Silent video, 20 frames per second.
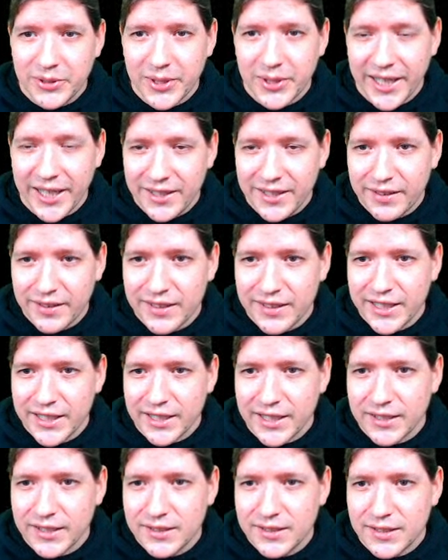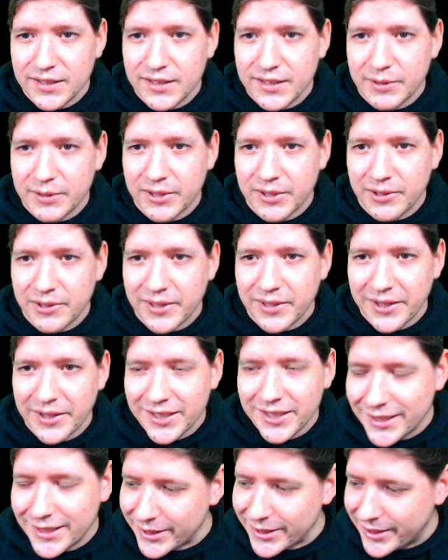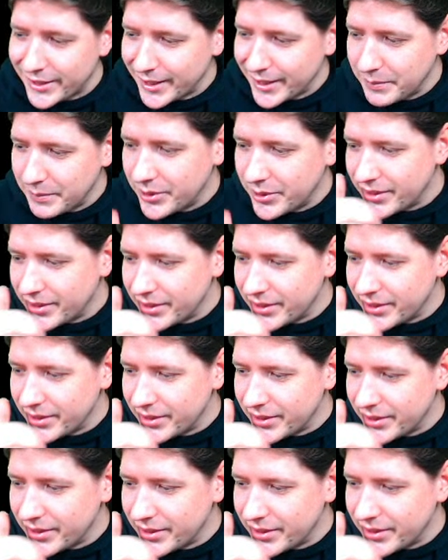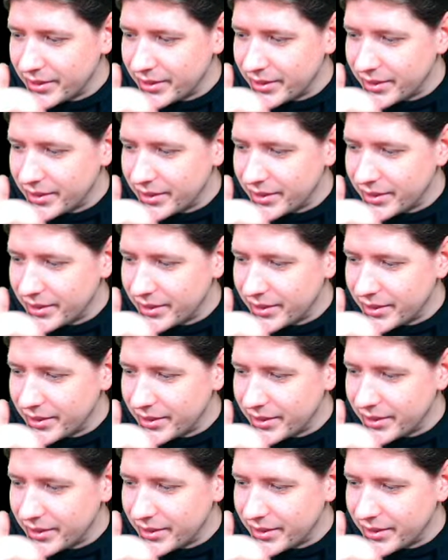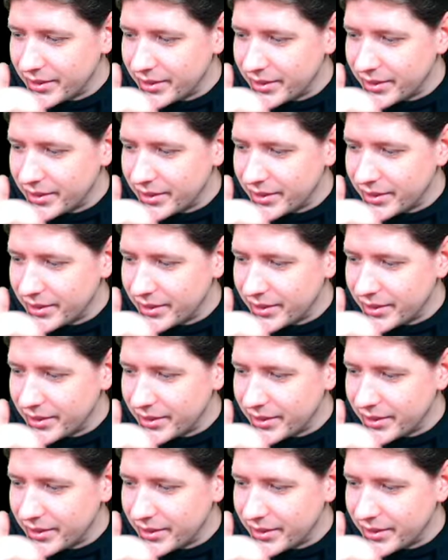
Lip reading: anything else is I want to run this on the input and see whether anything overlaps.